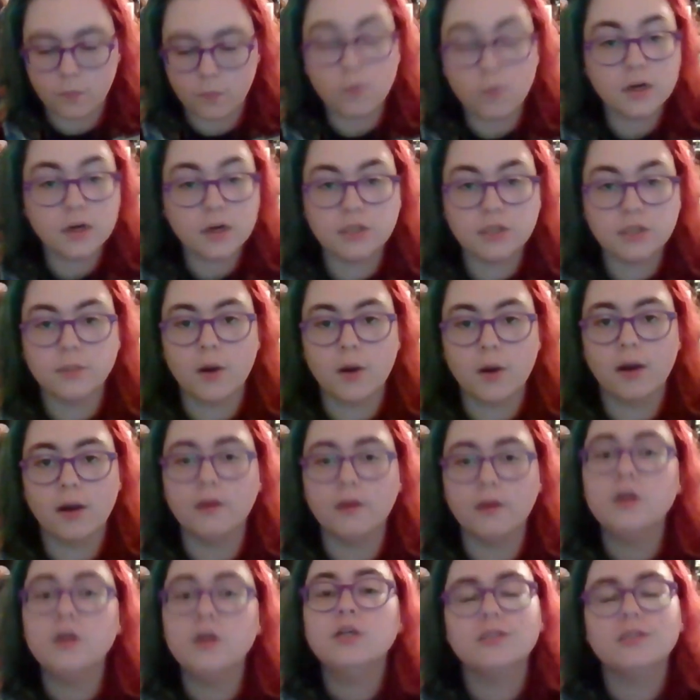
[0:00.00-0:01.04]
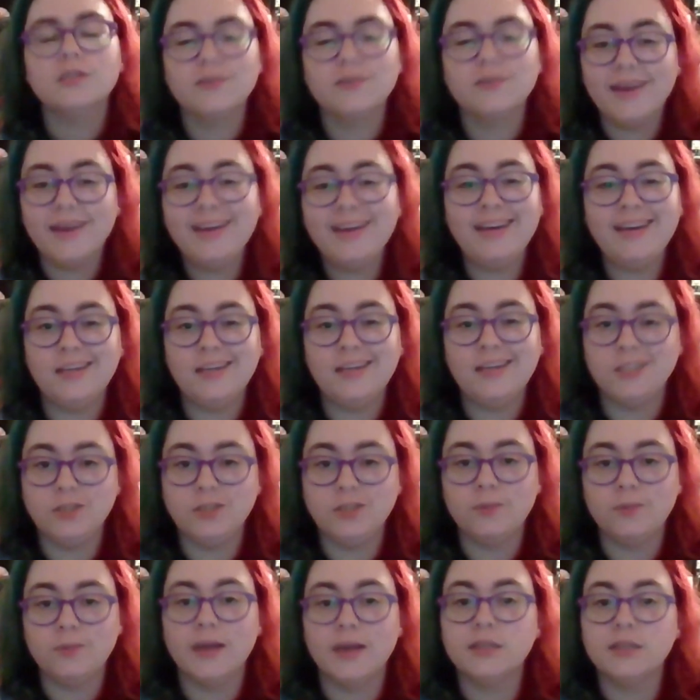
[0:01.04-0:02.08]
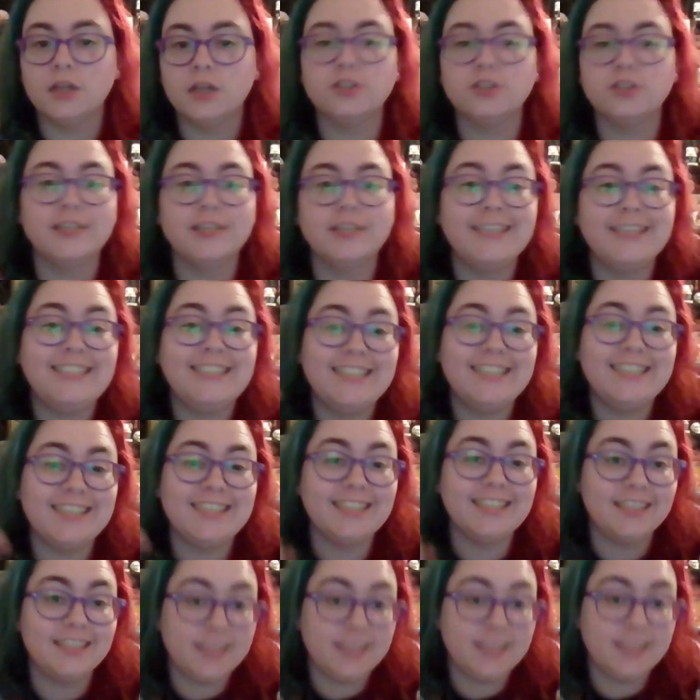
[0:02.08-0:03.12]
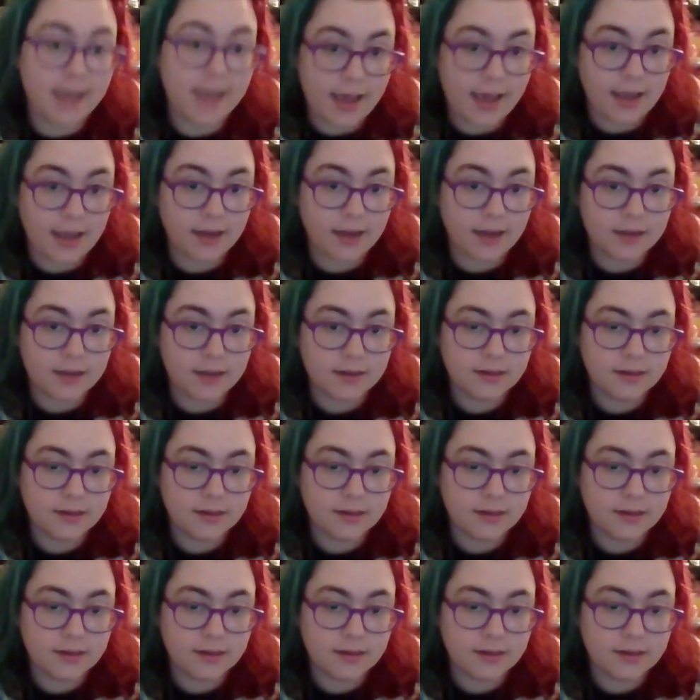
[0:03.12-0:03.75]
work tomorrow, so I needed to do my laundry today.